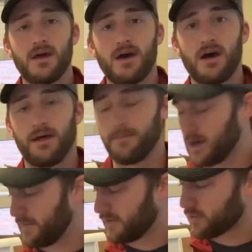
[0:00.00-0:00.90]

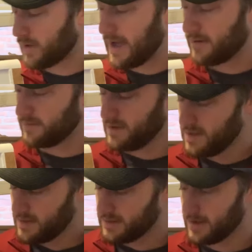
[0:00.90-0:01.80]
on the ground.
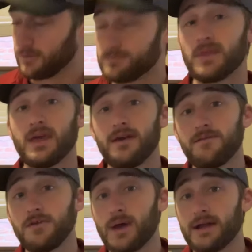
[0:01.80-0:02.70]
So if
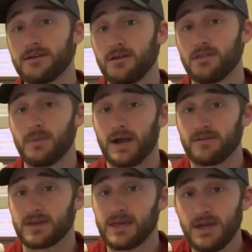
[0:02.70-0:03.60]
you had to do the
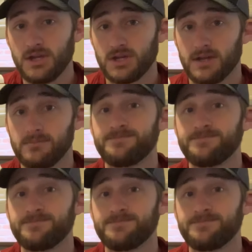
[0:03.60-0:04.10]
modification,